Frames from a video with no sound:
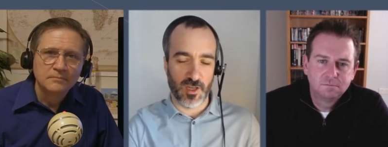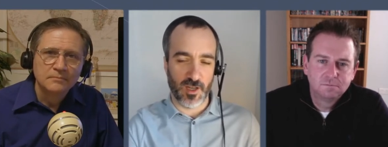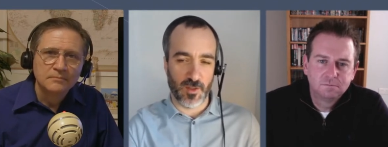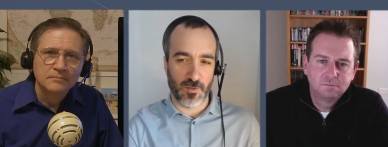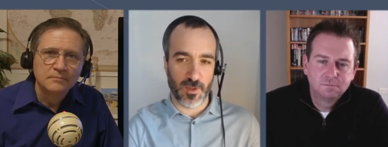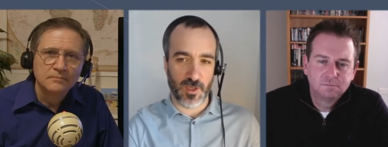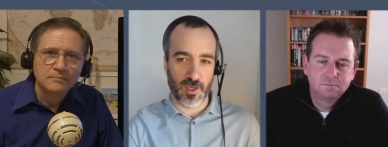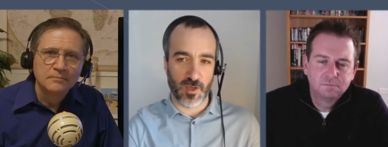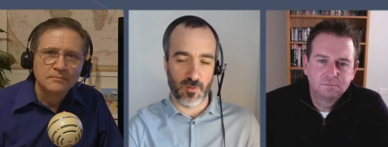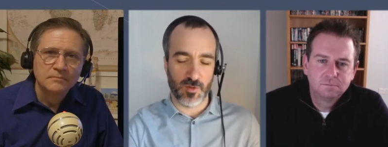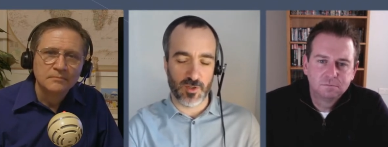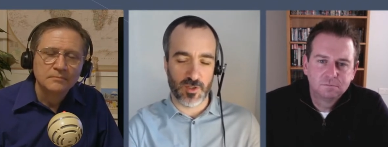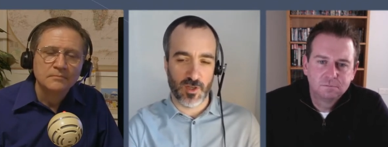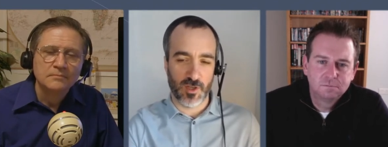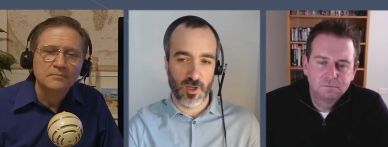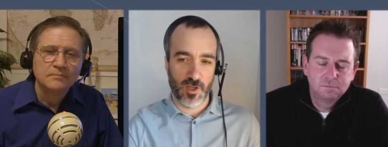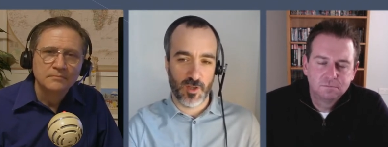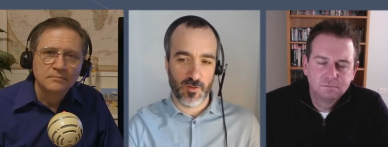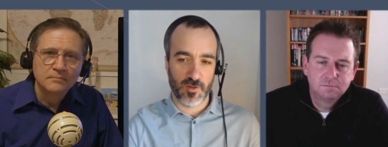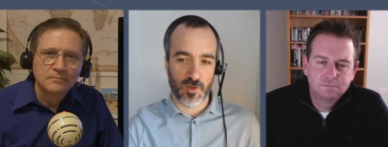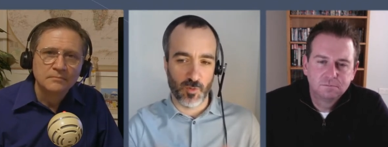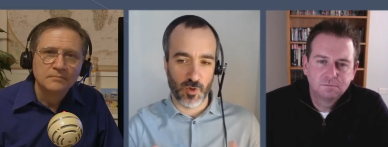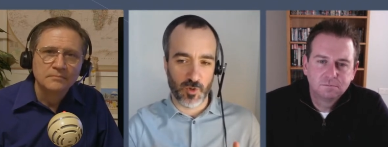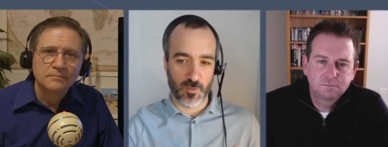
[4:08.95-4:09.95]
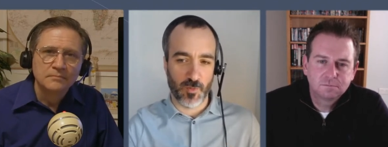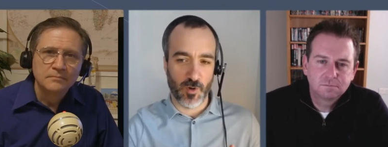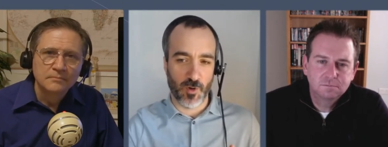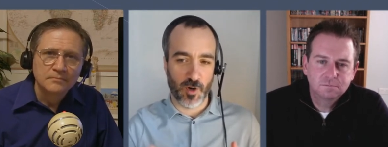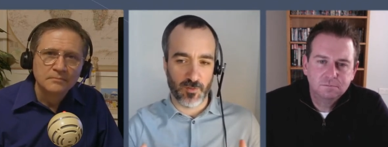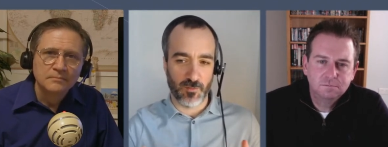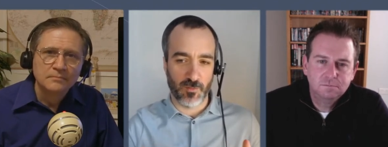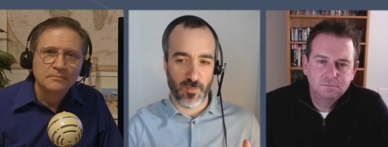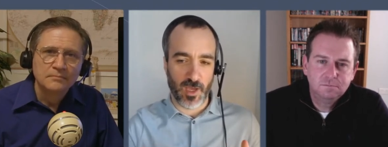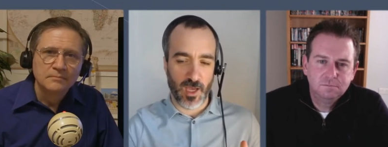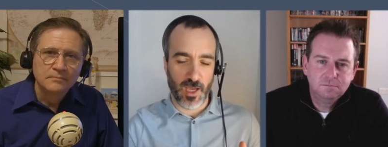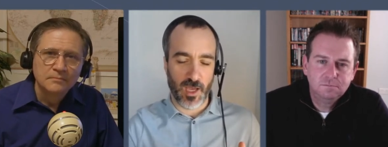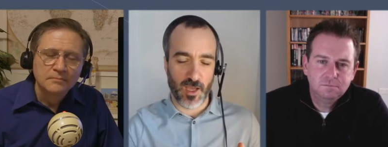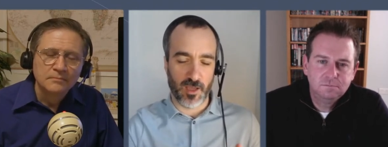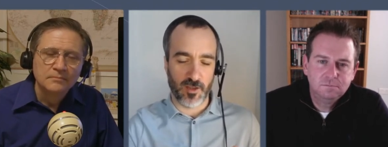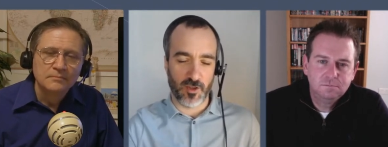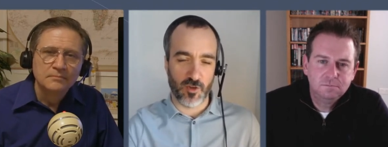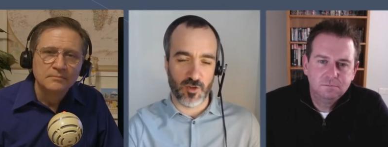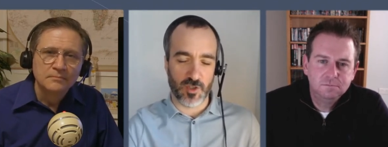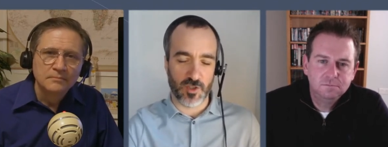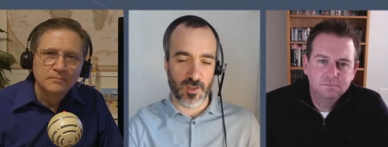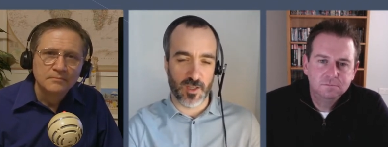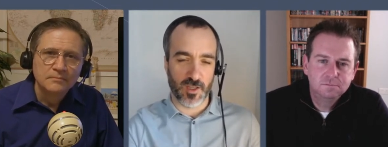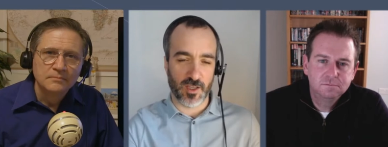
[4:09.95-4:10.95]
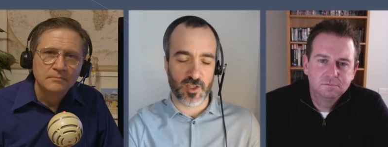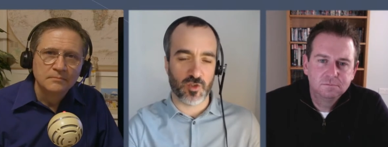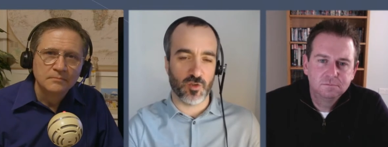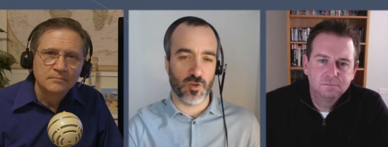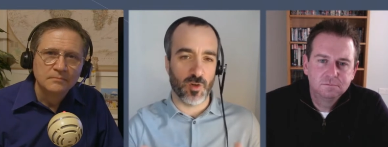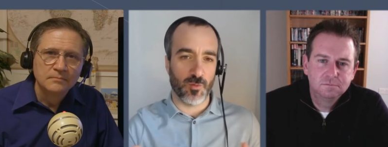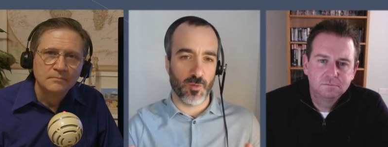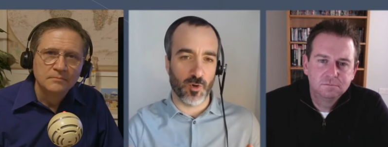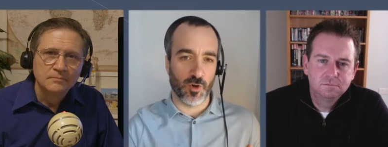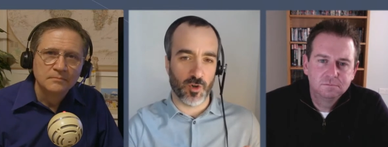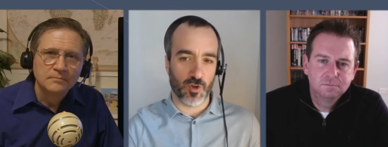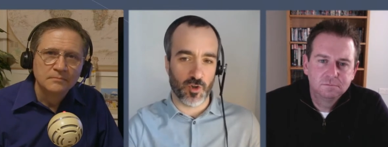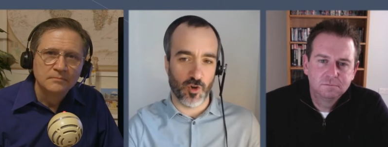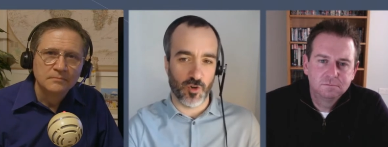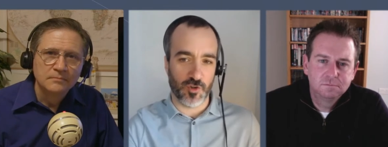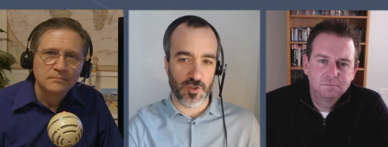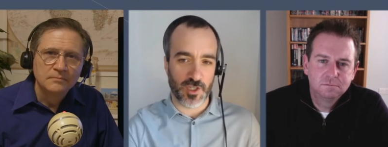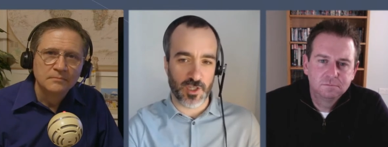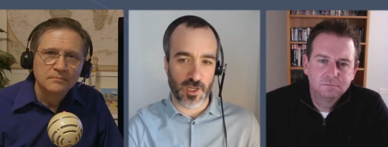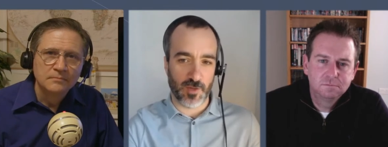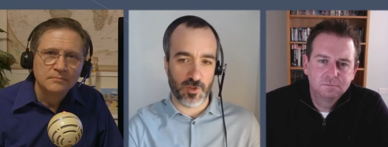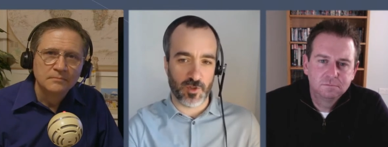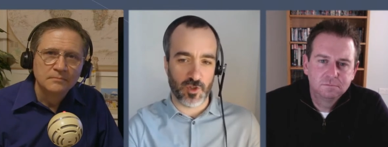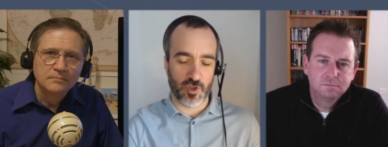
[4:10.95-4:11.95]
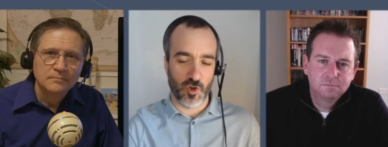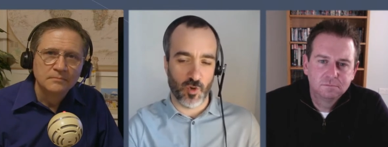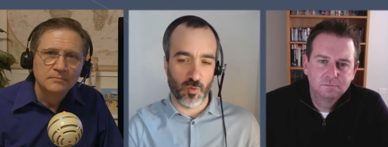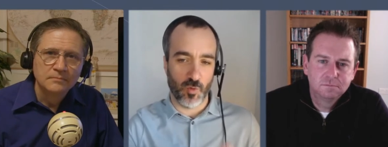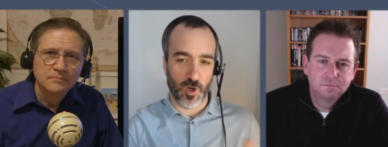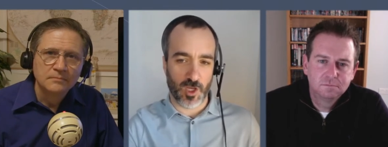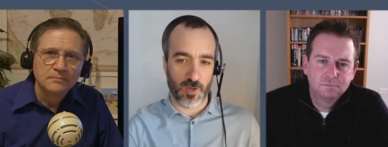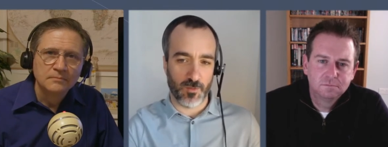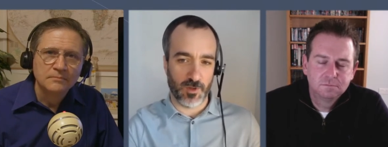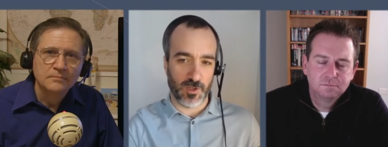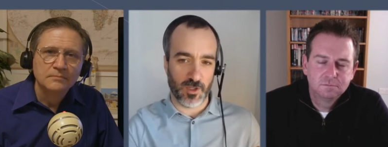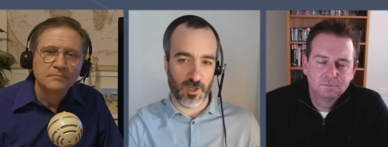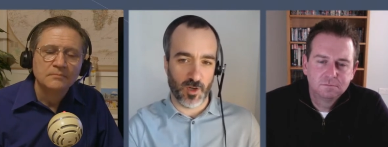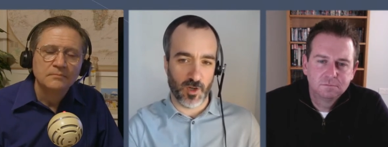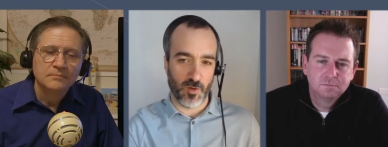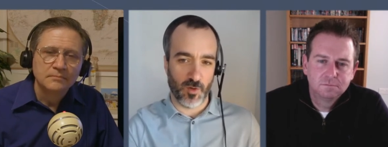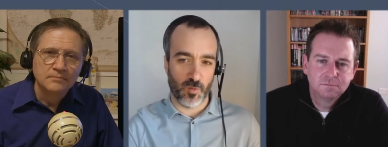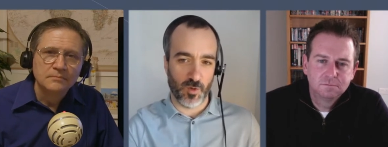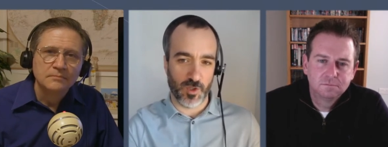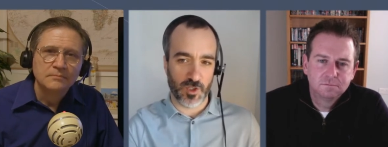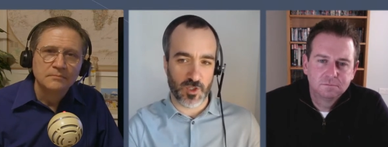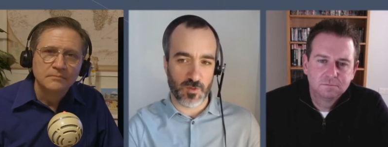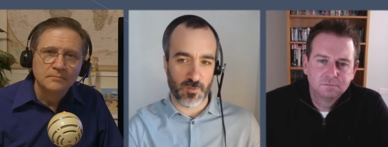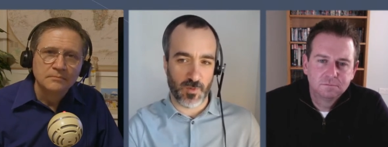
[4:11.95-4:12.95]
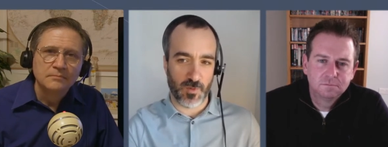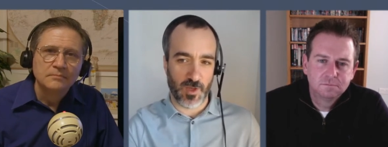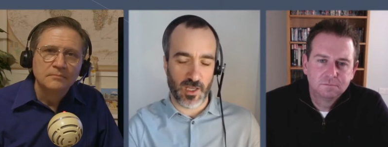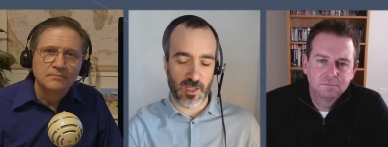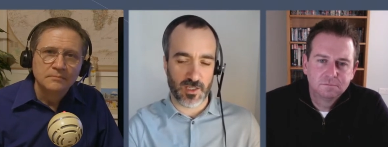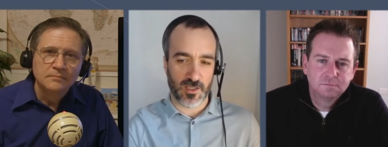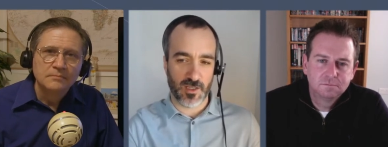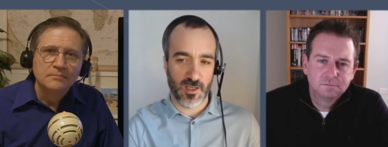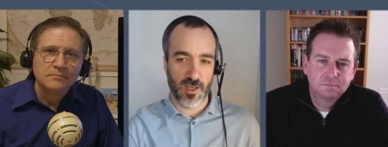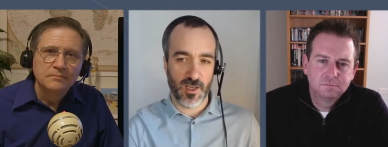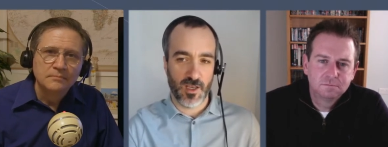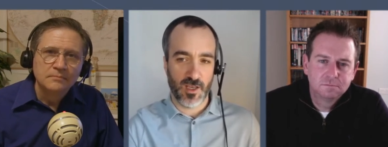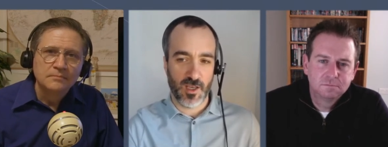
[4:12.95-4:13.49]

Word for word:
Speaker 1: And I think it's almost using that storyboard concept to show what can be done in one space